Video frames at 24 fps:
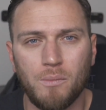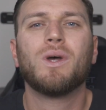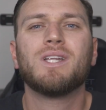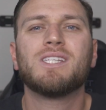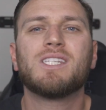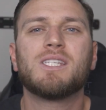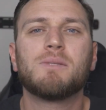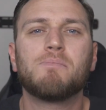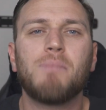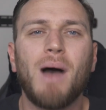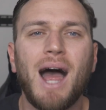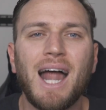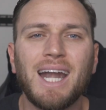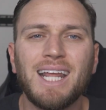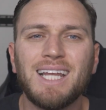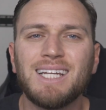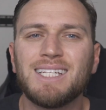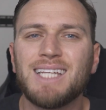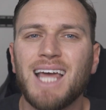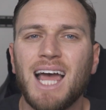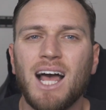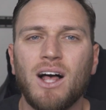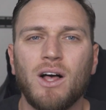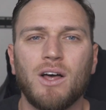When
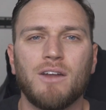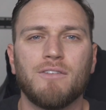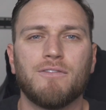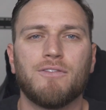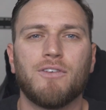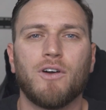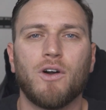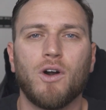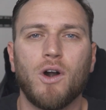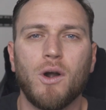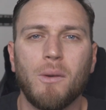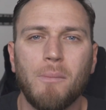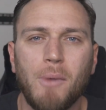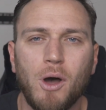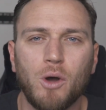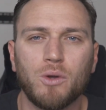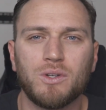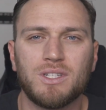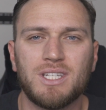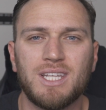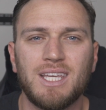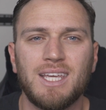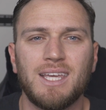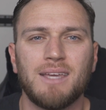spotting talent for a
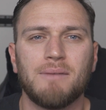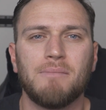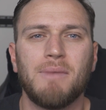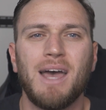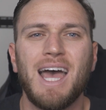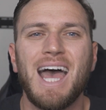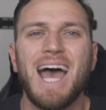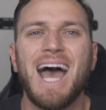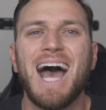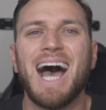remote team,